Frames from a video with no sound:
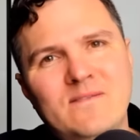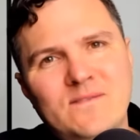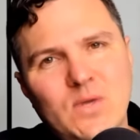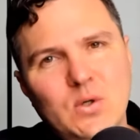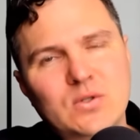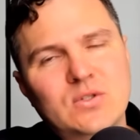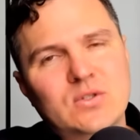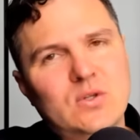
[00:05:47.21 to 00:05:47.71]

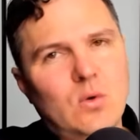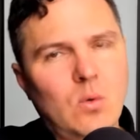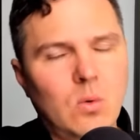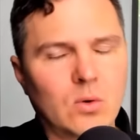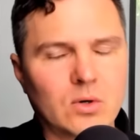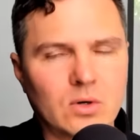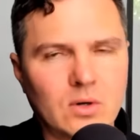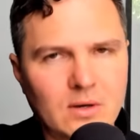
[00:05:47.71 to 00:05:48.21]
first
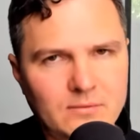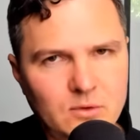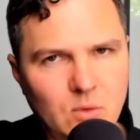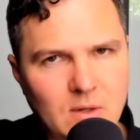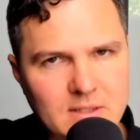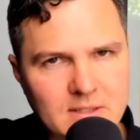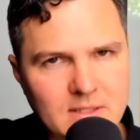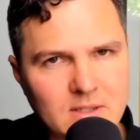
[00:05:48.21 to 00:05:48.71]
quarter of
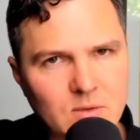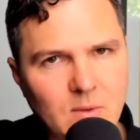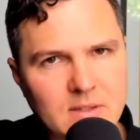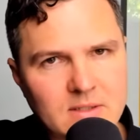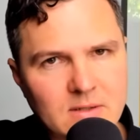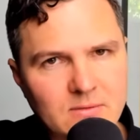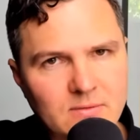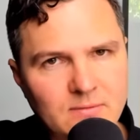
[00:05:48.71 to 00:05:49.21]
twenty
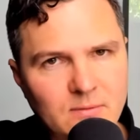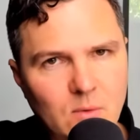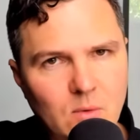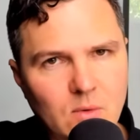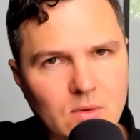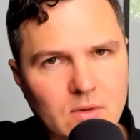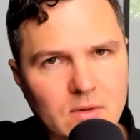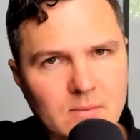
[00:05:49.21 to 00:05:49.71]

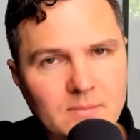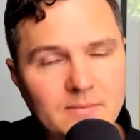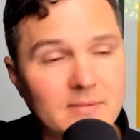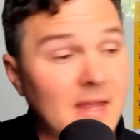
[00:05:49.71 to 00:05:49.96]
twenty-four.